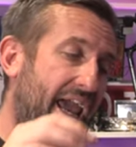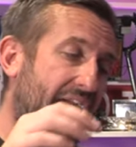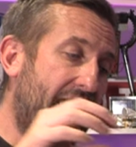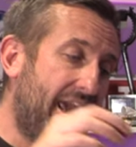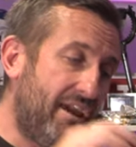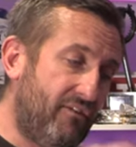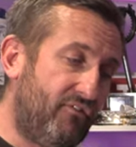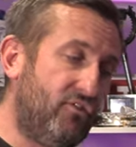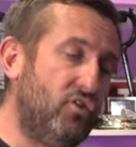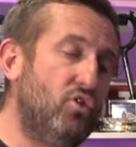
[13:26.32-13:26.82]

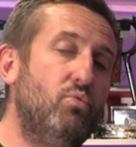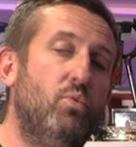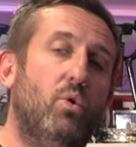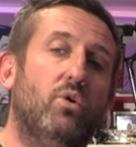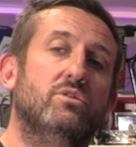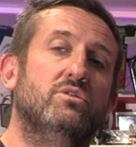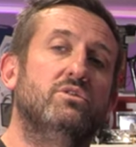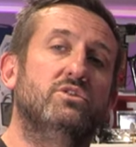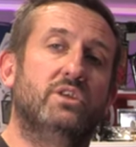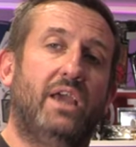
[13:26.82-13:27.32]
if you
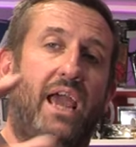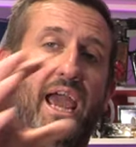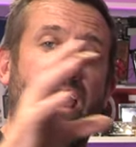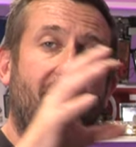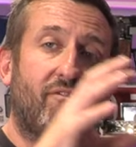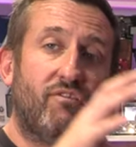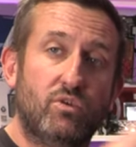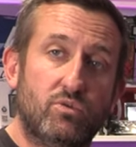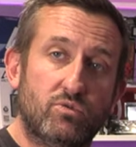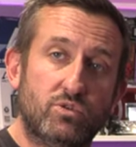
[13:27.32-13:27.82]
want to
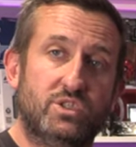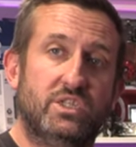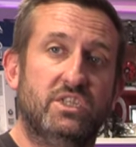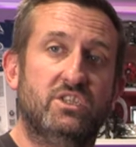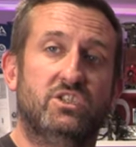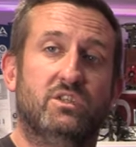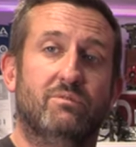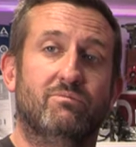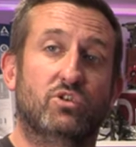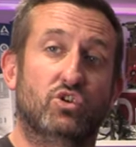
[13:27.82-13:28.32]
have your
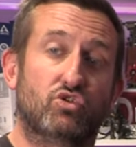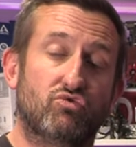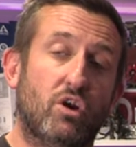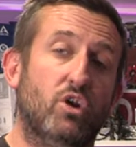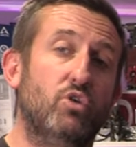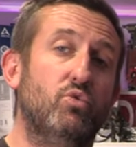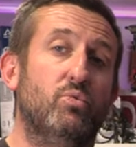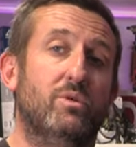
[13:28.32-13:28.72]
system grow